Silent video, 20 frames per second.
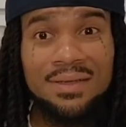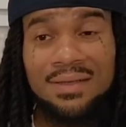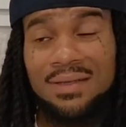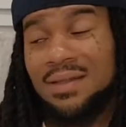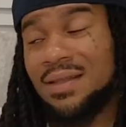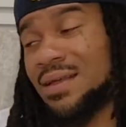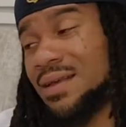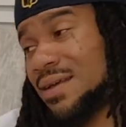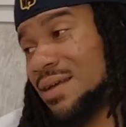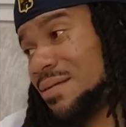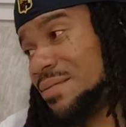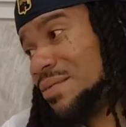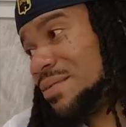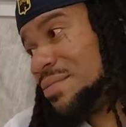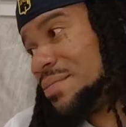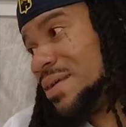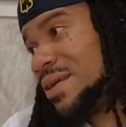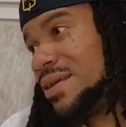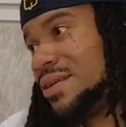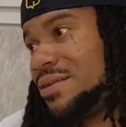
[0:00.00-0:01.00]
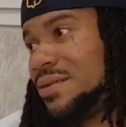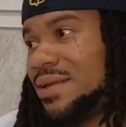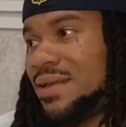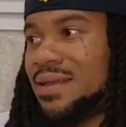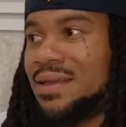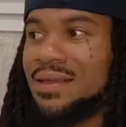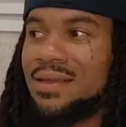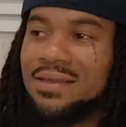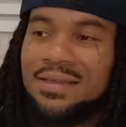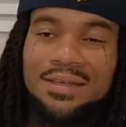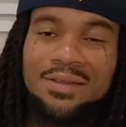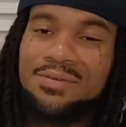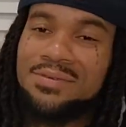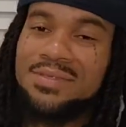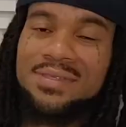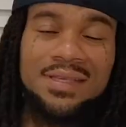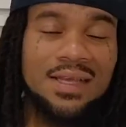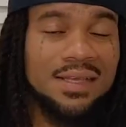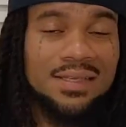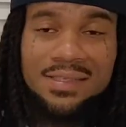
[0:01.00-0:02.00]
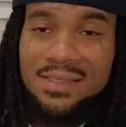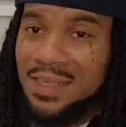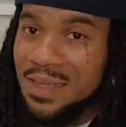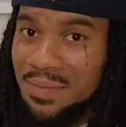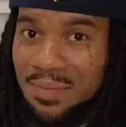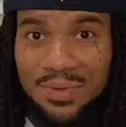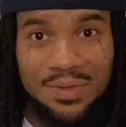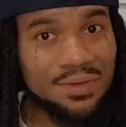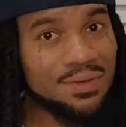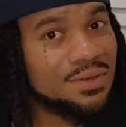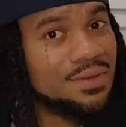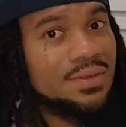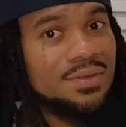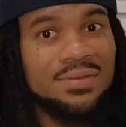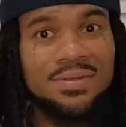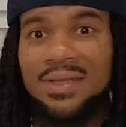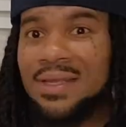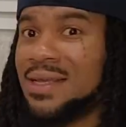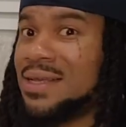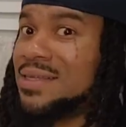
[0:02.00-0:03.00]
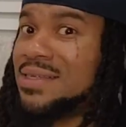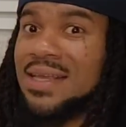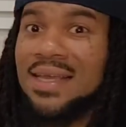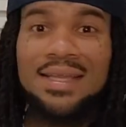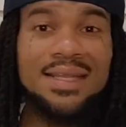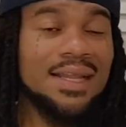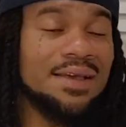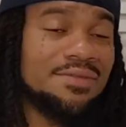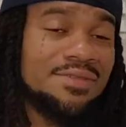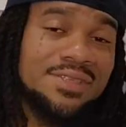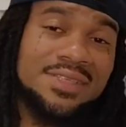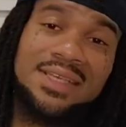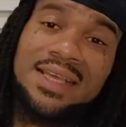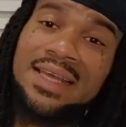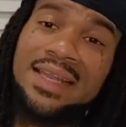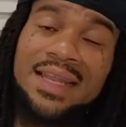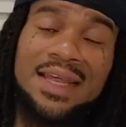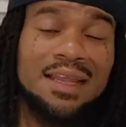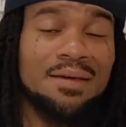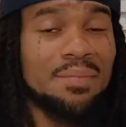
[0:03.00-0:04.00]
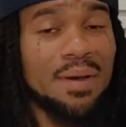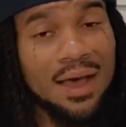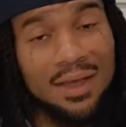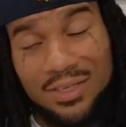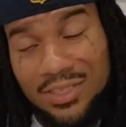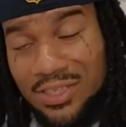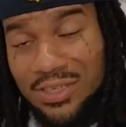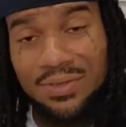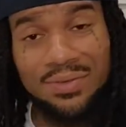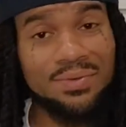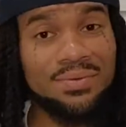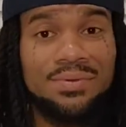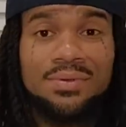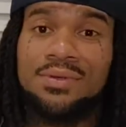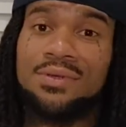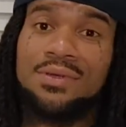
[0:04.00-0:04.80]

I'm like, come on, man. You ain't no sex symbol. Niggas ain't never said that about you.